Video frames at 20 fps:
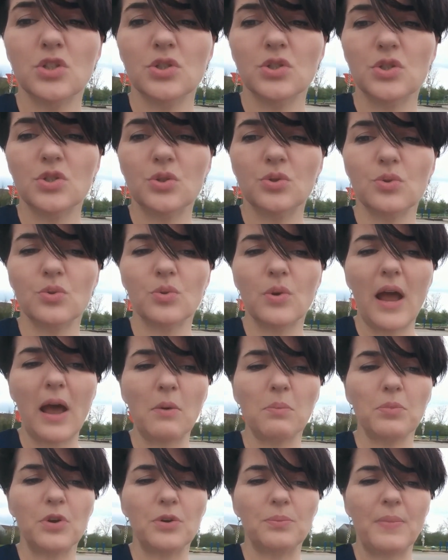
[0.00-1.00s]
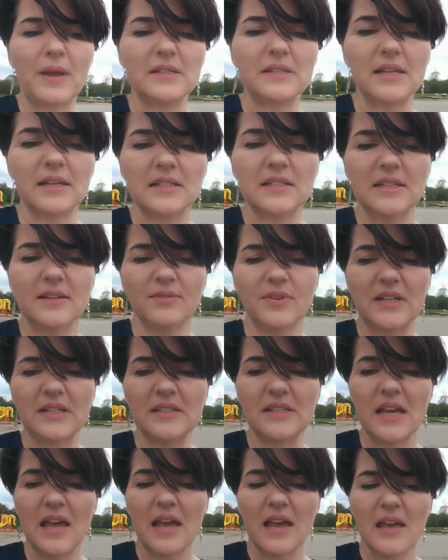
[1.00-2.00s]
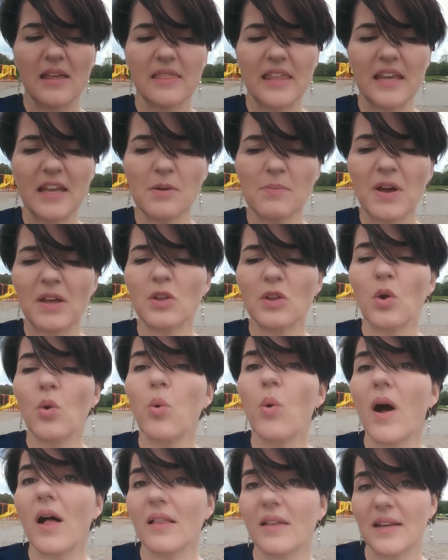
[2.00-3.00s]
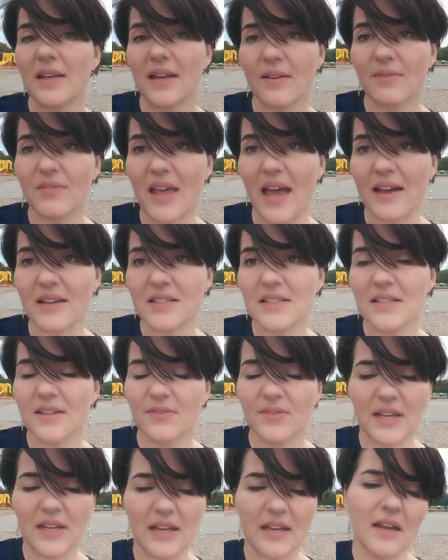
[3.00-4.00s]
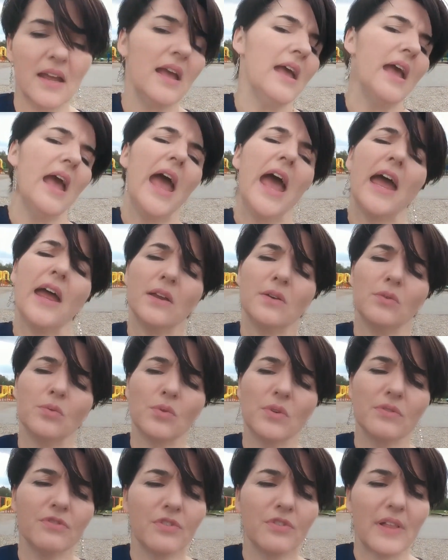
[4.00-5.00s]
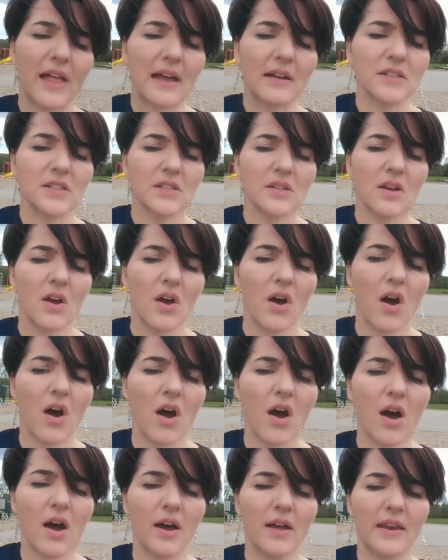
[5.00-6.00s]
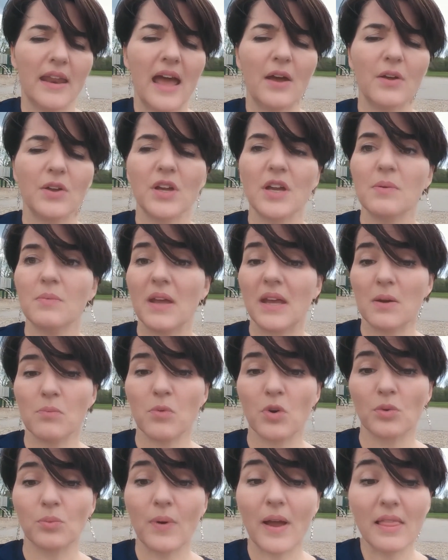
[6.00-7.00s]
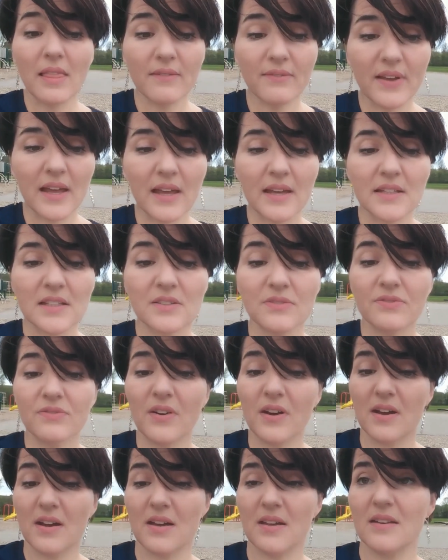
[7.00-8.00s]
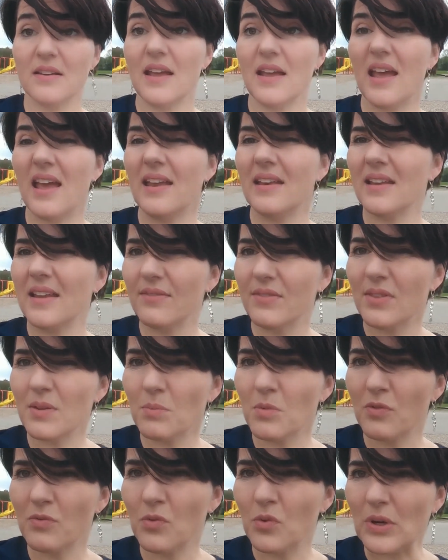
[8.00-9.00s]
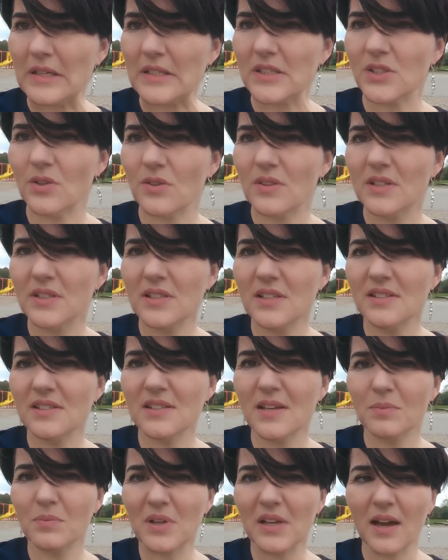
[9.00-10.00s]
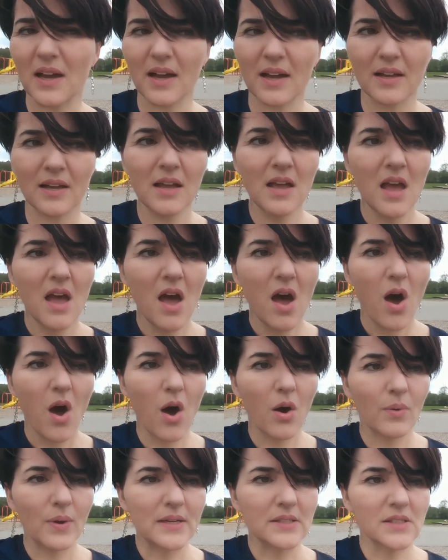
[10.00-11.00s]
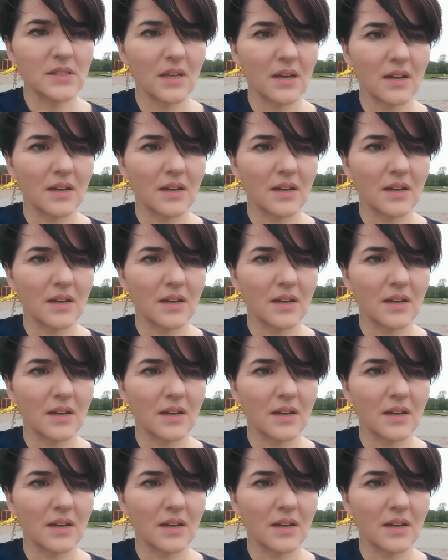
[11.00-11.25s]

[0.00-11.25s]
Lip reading: do output-based activities, think about the quality of the activity and reflect on how you can make it more relevant, fun, and give them a voice. So this is something I always